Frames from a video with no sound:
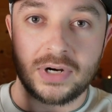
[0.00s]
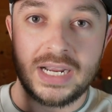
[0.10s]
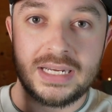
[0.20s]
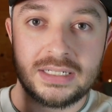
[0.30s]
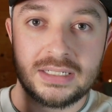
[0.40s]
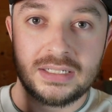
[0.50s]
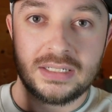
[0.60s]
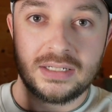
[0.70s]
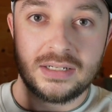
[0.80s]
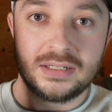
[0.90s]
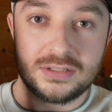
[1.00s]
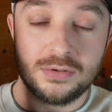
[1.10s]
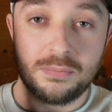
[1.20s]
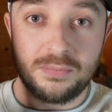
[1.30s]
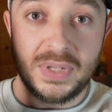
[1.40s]
right?
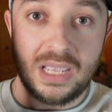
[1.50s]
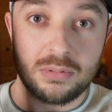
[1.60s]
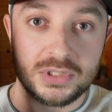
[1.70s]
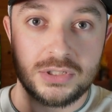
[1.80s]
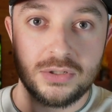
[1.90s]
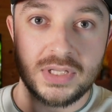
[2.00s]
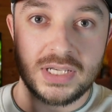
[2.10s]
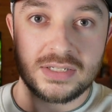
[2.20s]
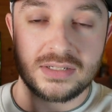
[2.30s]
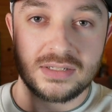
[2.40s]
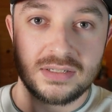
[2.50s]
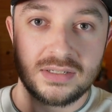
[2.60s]
To be able to do this.